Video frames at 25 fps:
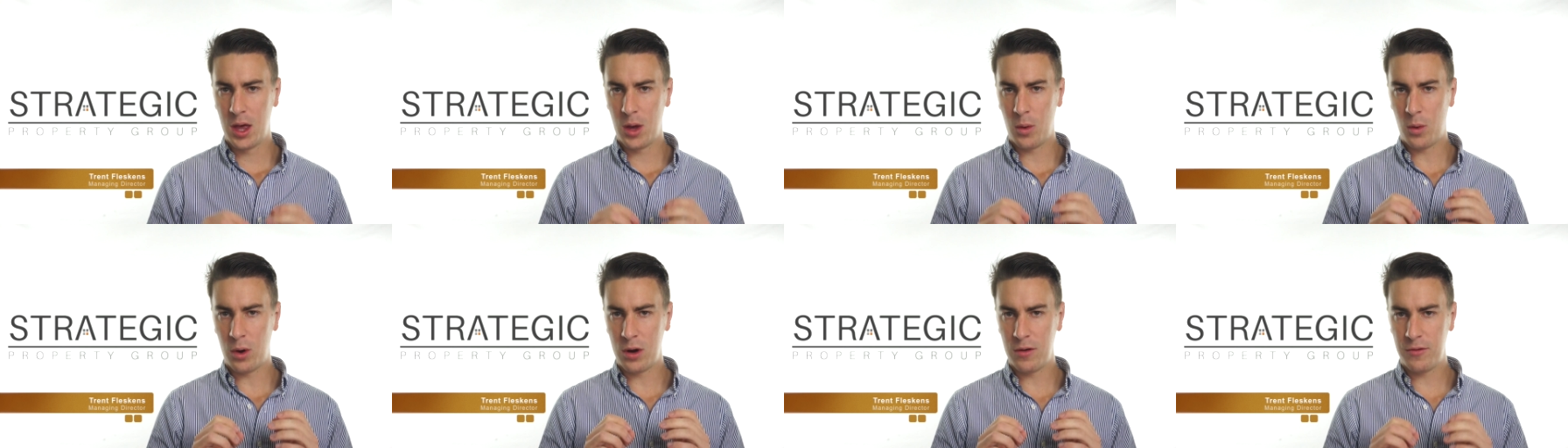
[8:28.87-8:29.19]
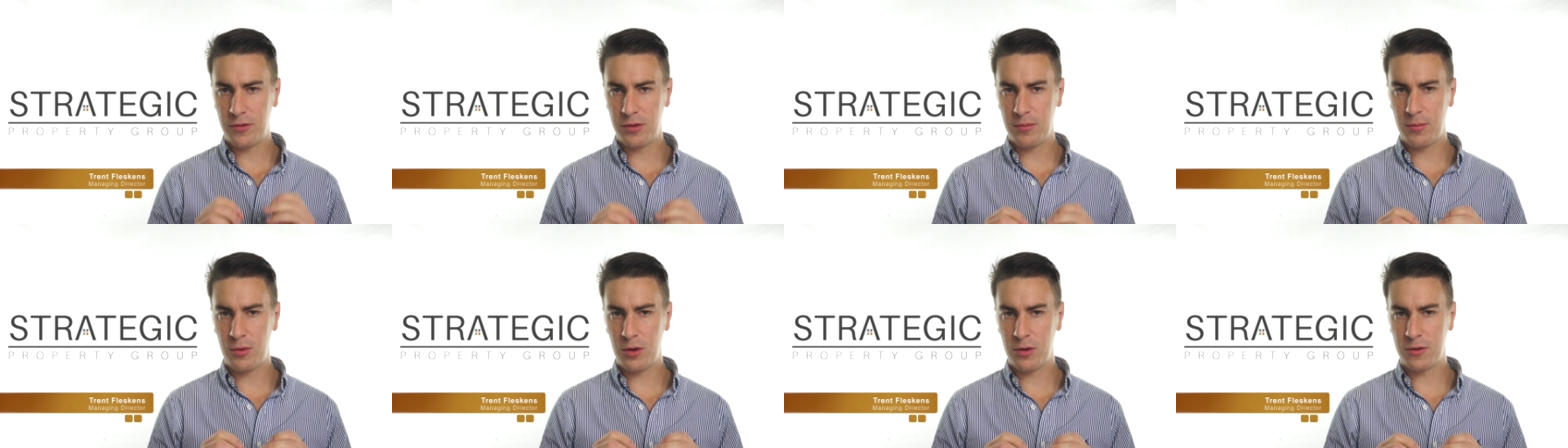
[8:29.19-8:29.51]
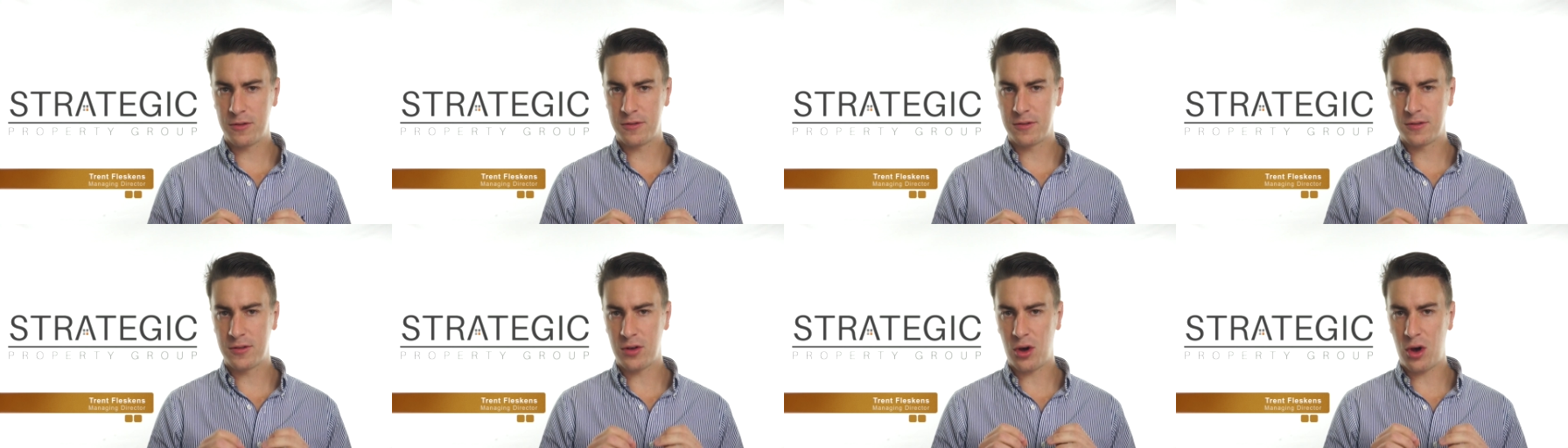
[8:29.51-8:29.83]
One of the
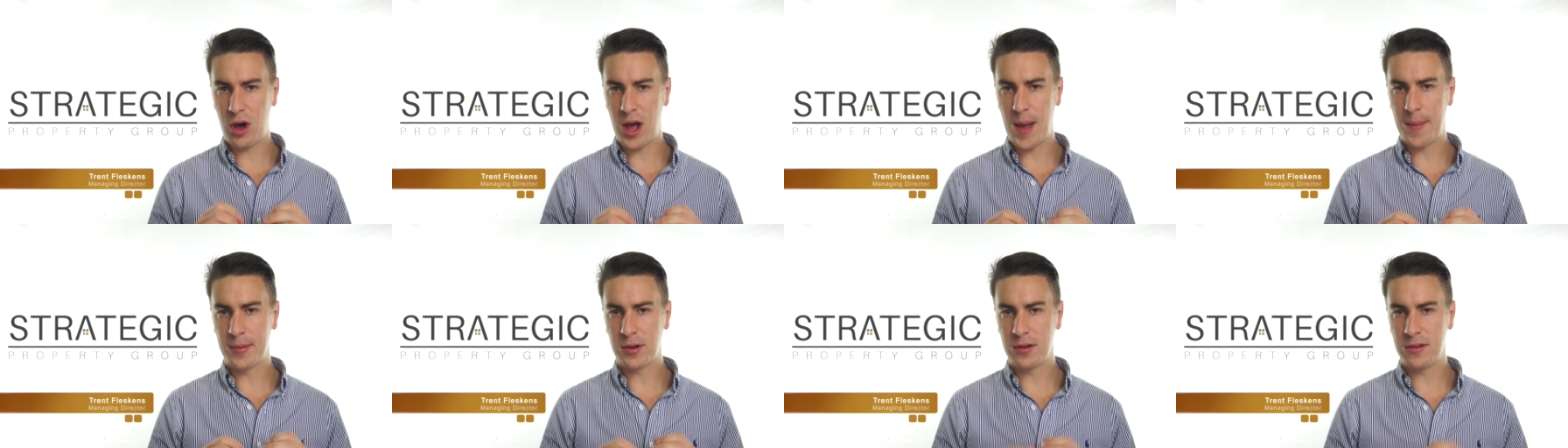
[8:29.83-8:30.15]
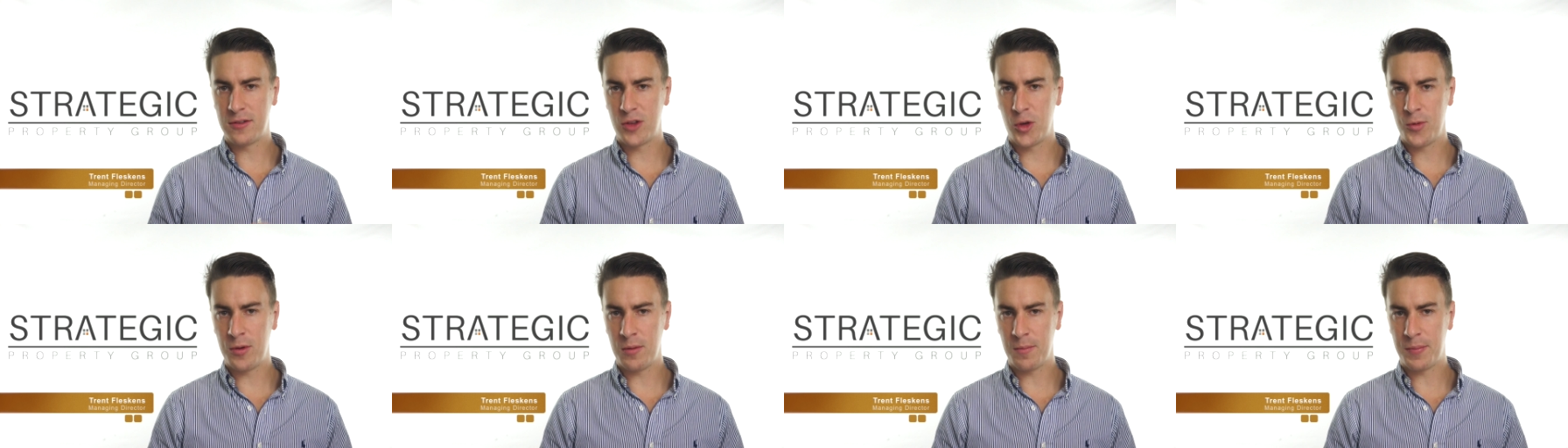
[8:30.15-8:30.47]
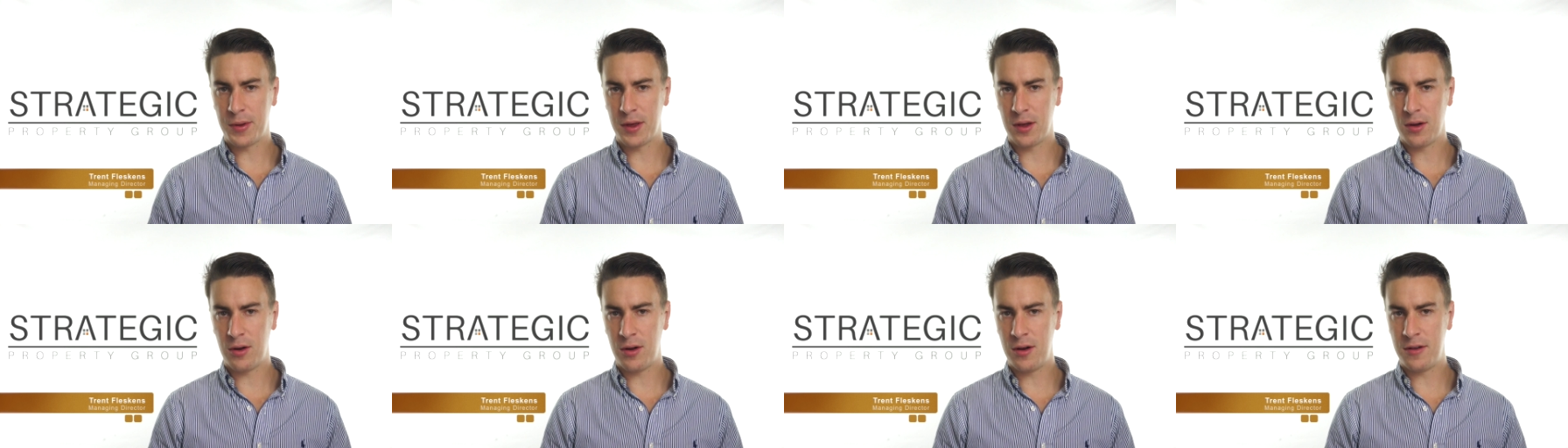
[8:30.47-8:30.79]
most time-consuming
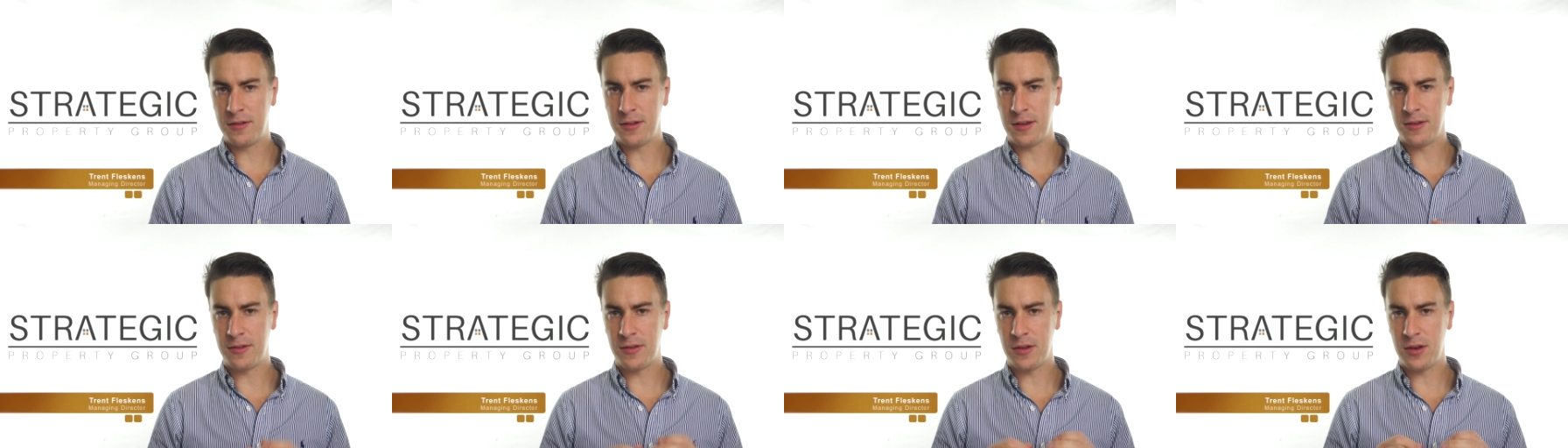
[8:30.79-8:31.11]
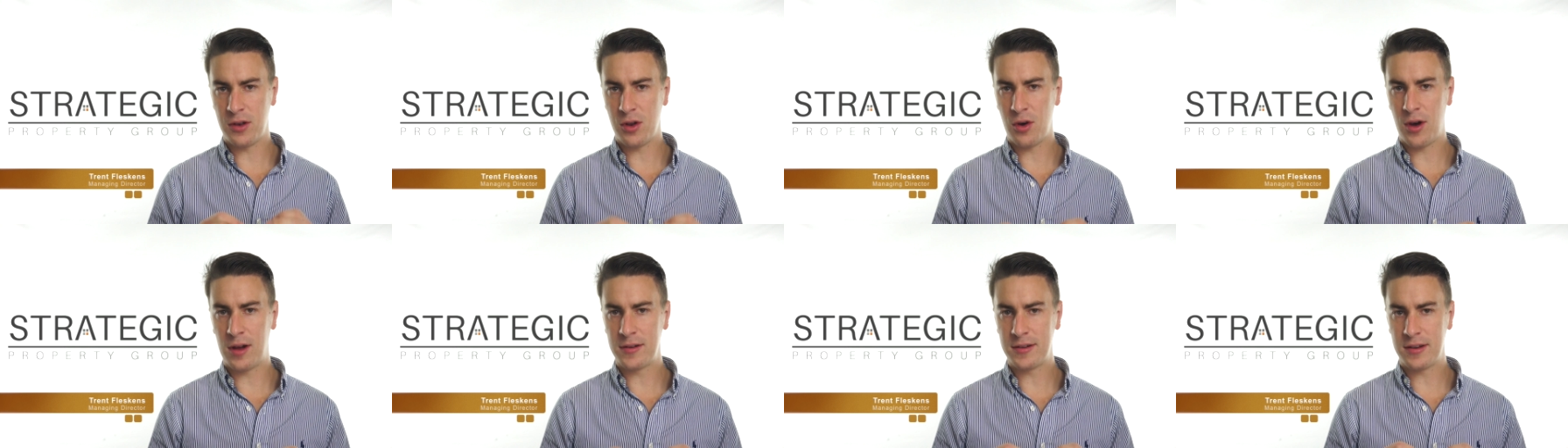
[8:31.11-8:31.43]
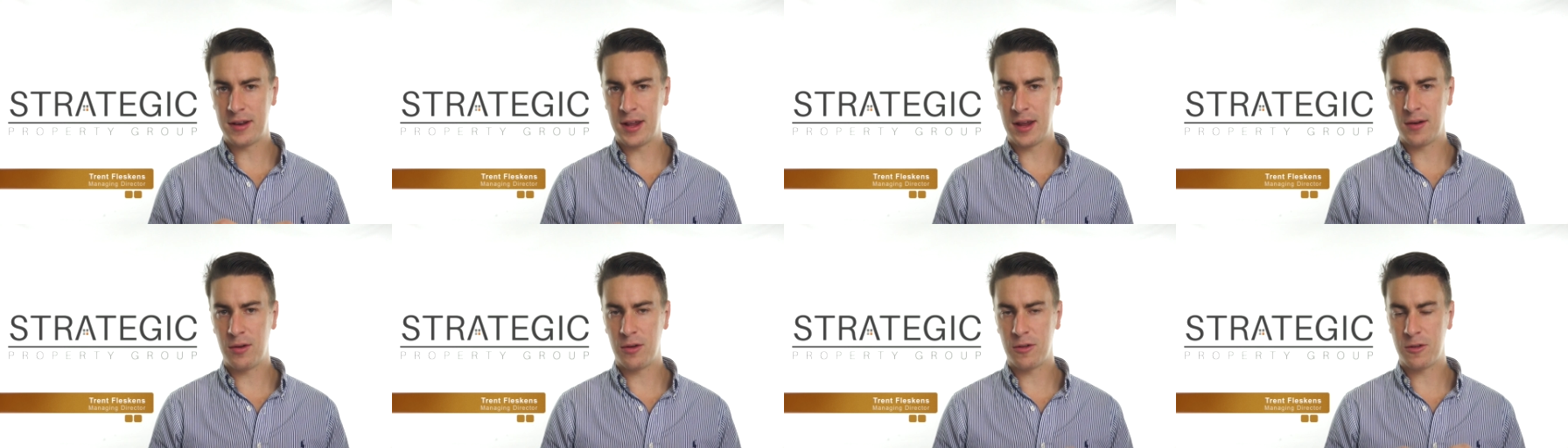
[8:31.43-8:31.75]
periods is the
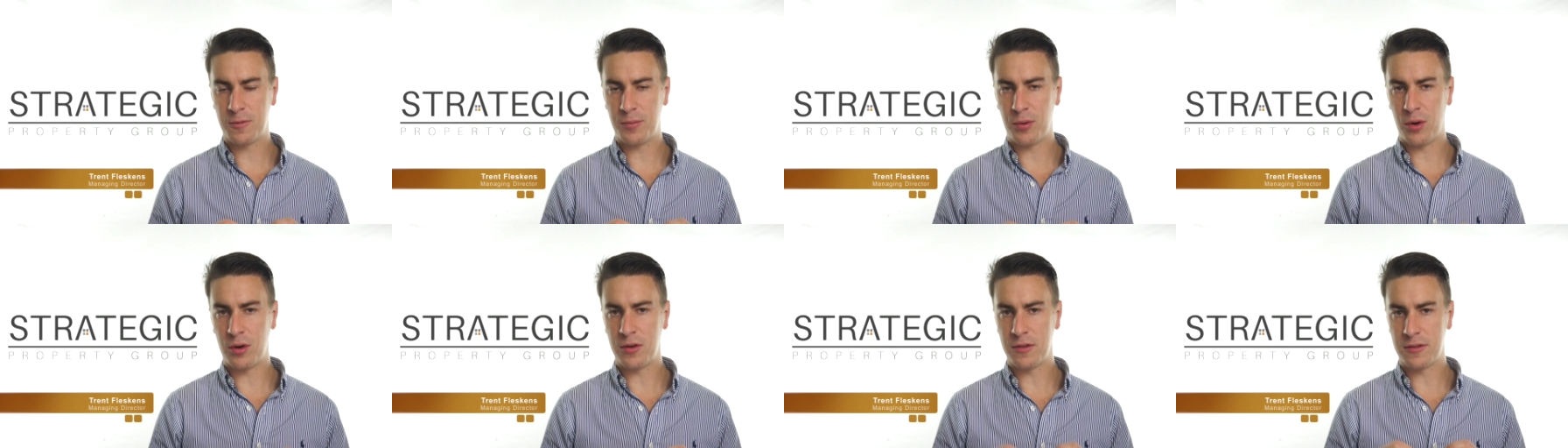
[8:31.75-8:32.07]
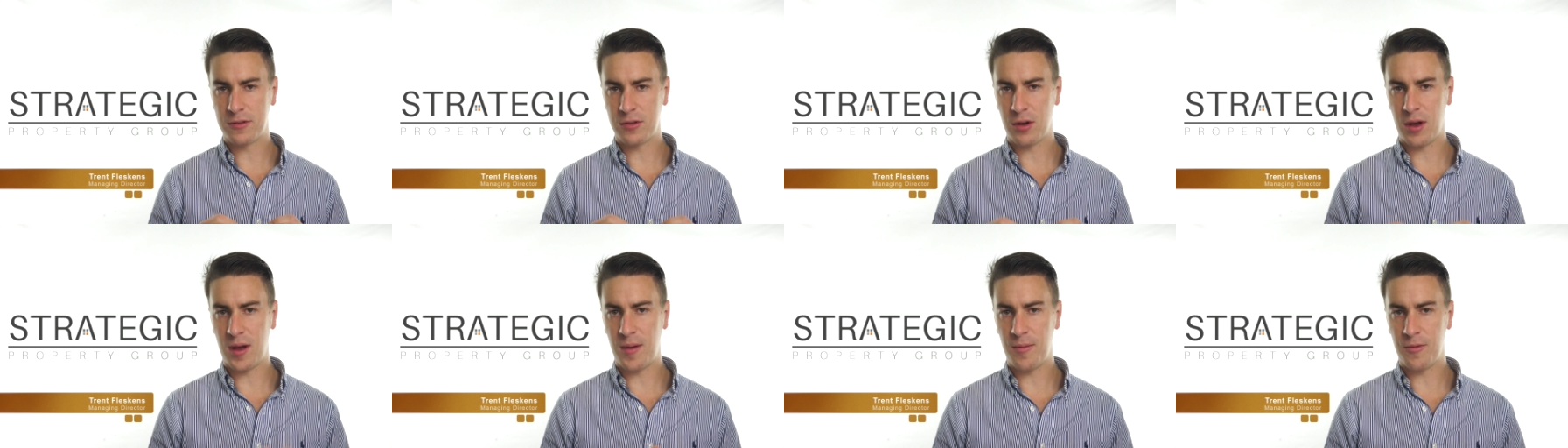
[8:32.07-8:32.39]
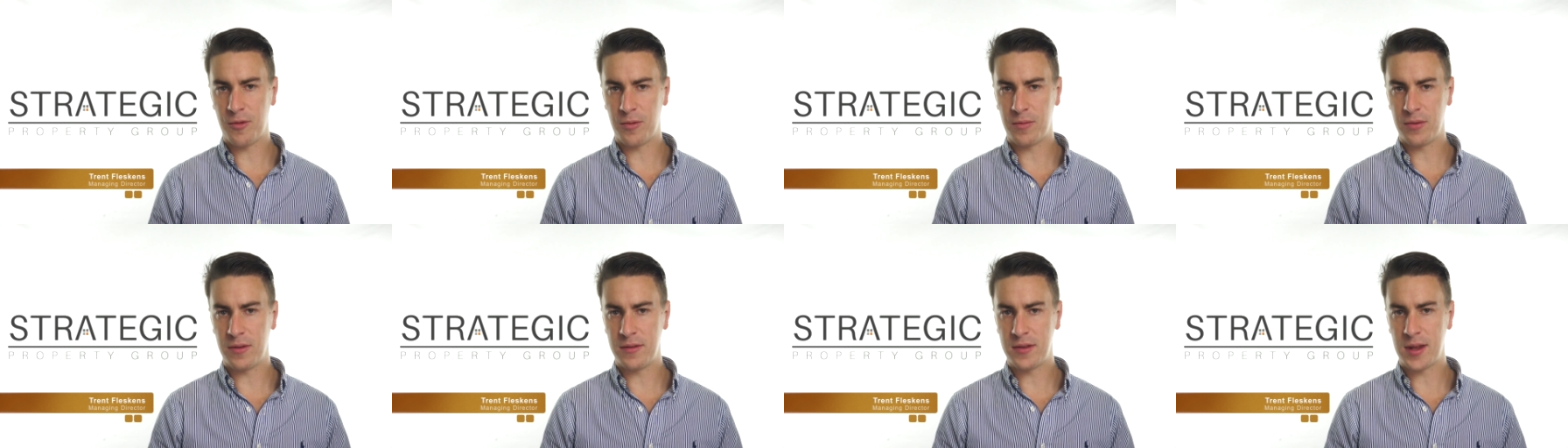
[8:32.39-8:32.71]
90-day response time
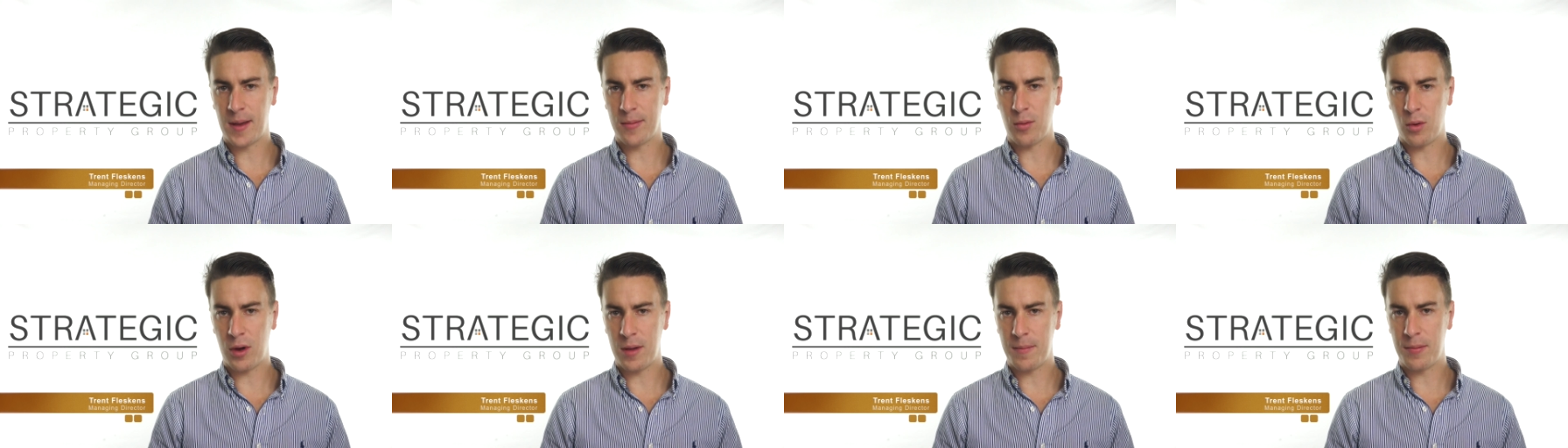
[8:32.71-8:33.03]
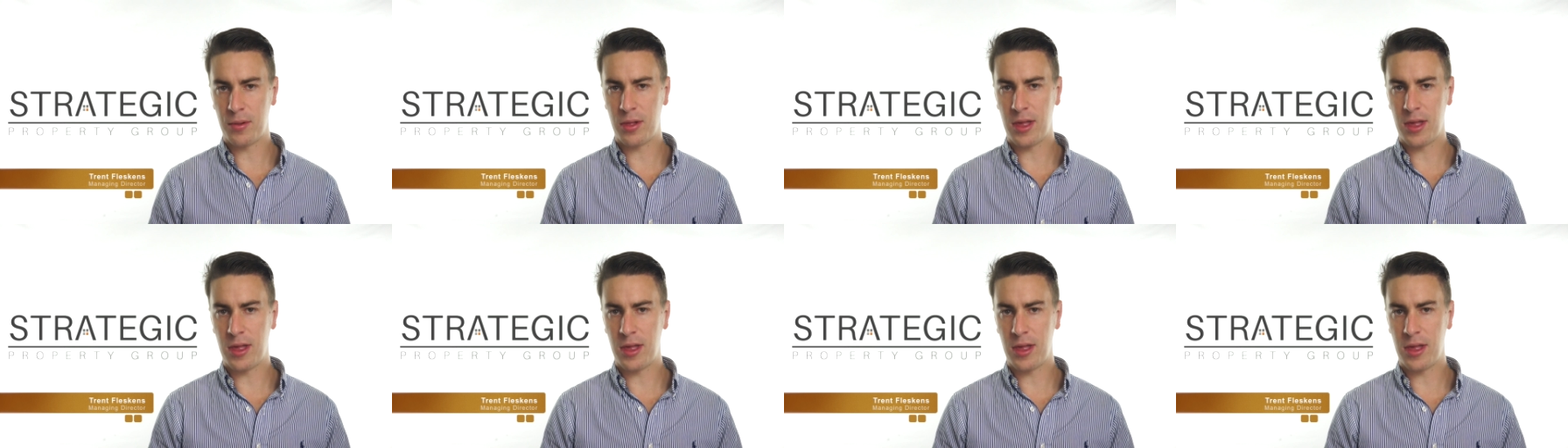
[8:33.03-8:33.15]
from the WA